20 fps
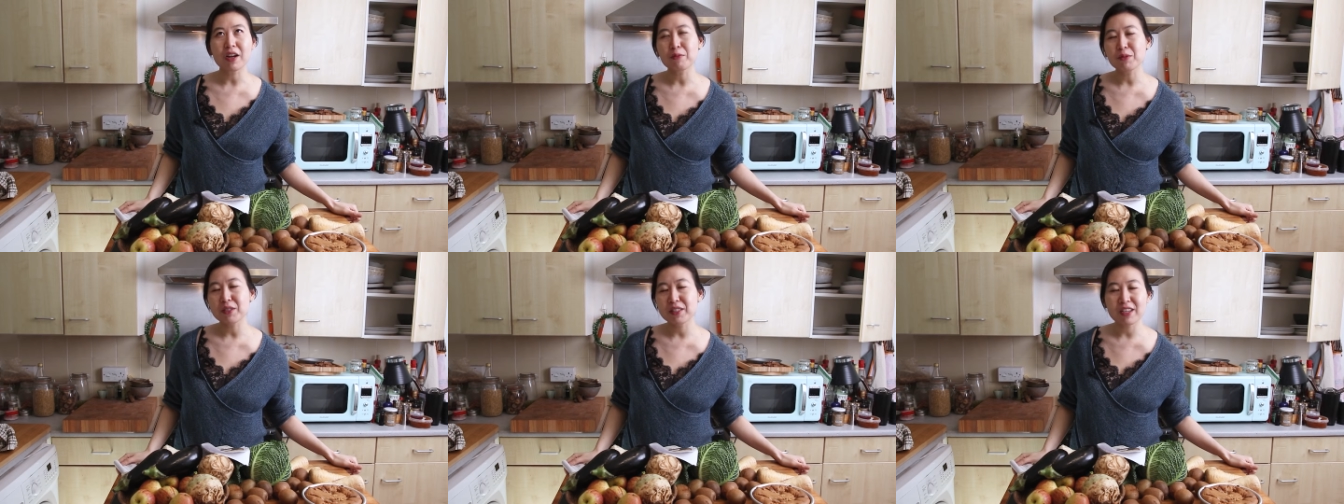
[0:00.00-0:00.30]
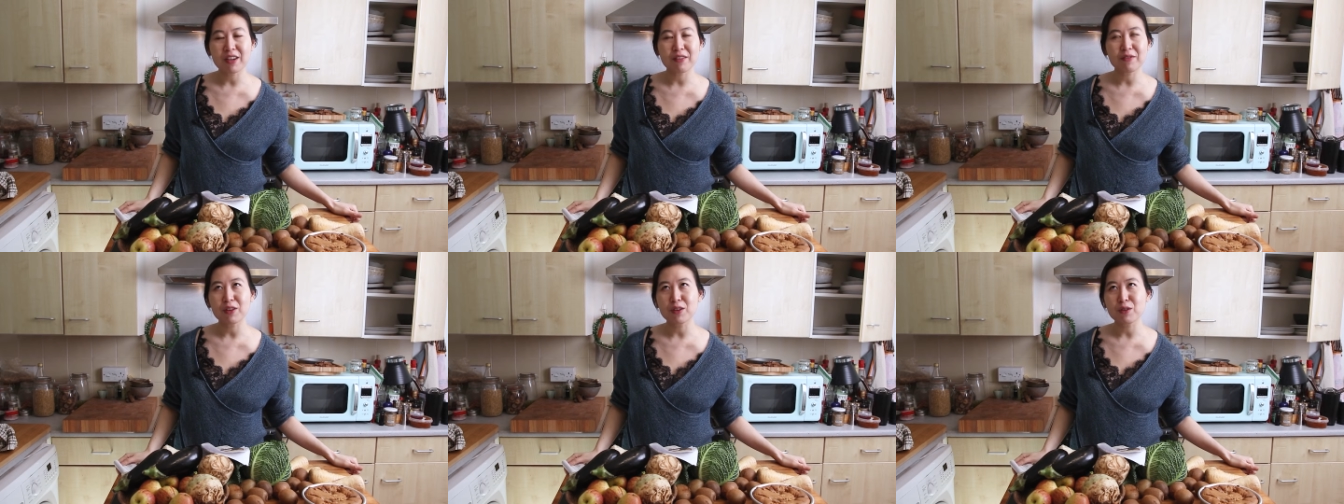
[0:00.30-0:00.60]
I was
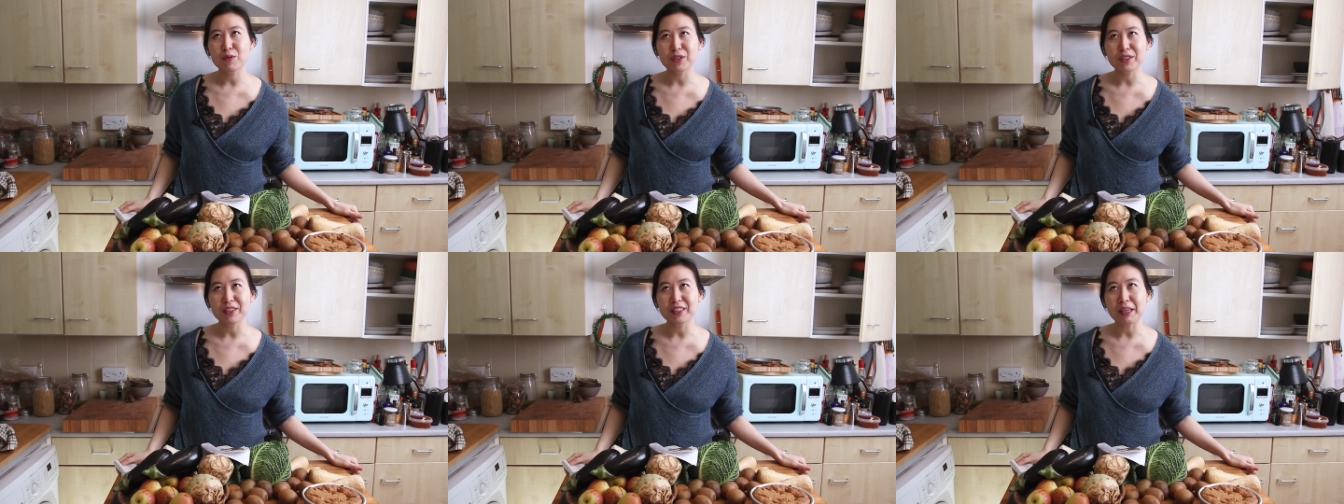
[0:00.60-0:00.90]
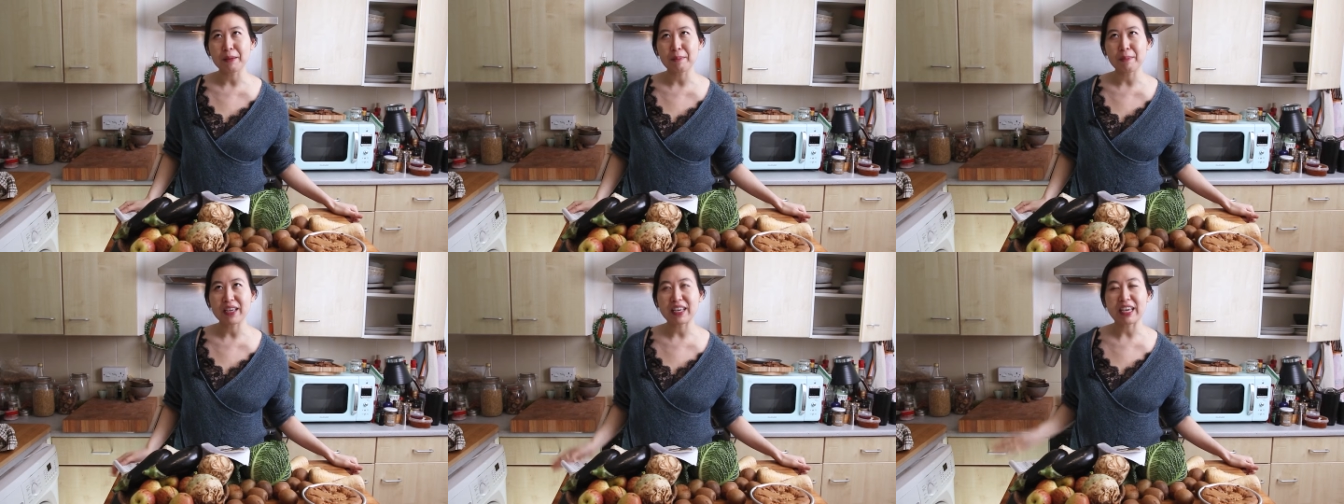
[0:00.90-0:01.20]
never
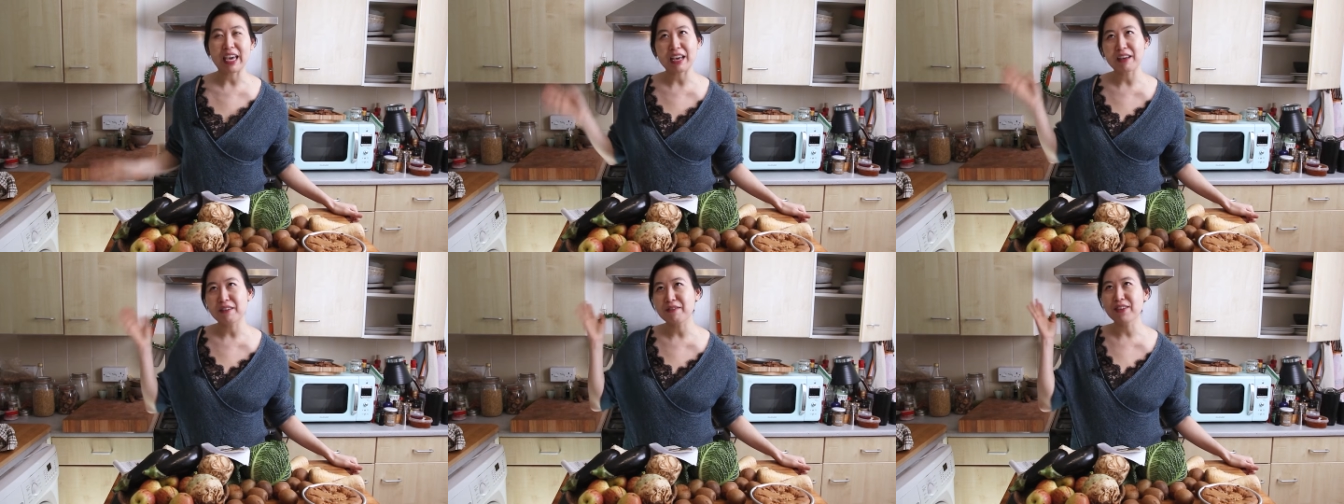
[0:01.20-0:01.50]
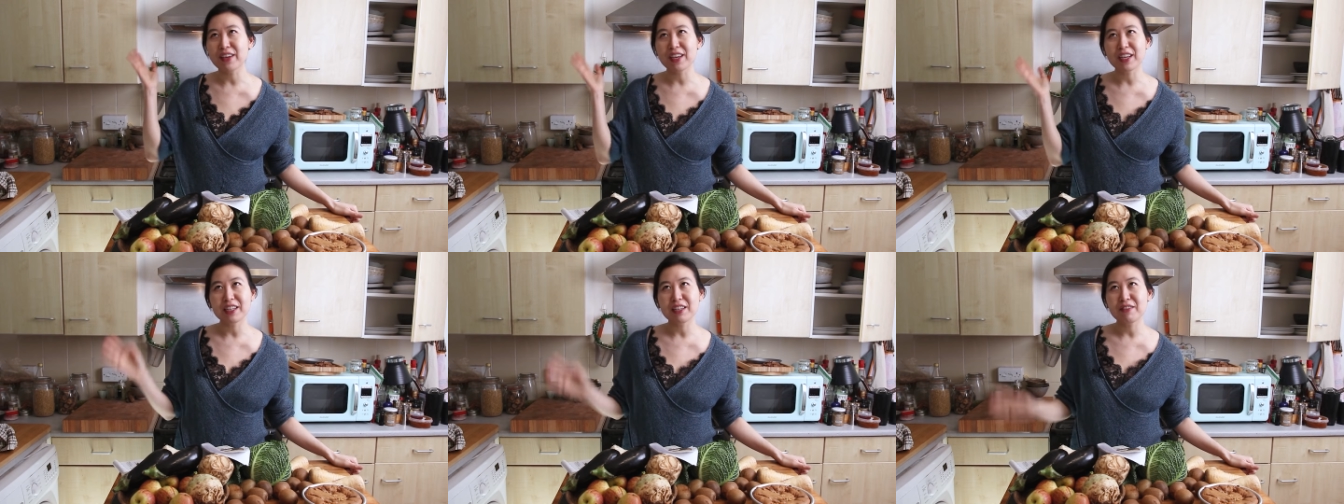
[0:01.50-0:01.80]
really a big egg
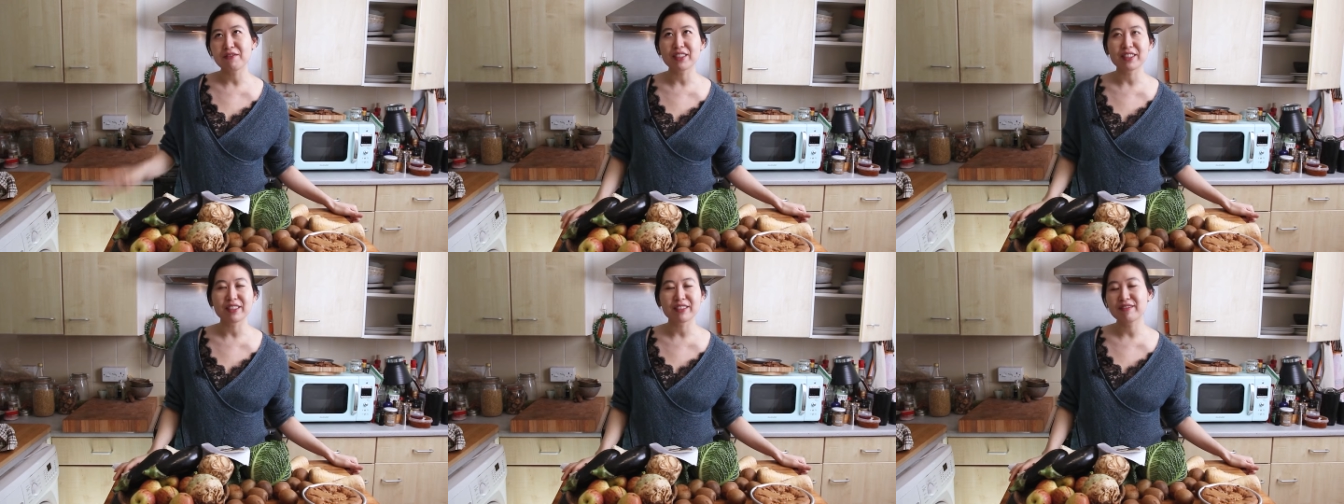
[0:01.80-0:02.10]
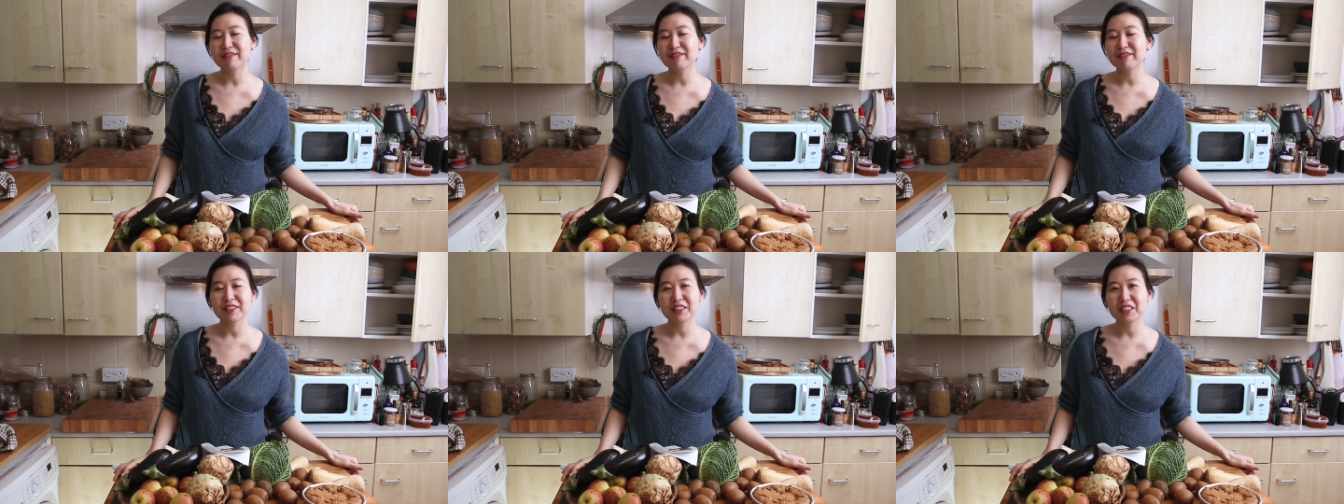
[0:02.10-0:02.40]
fan,
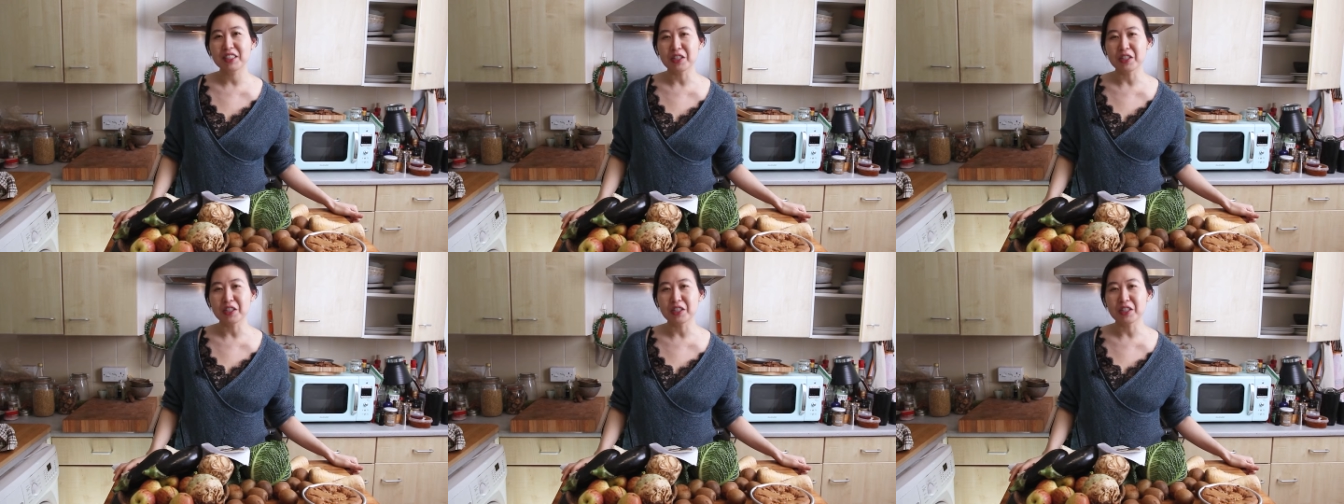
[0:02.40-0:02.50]
even,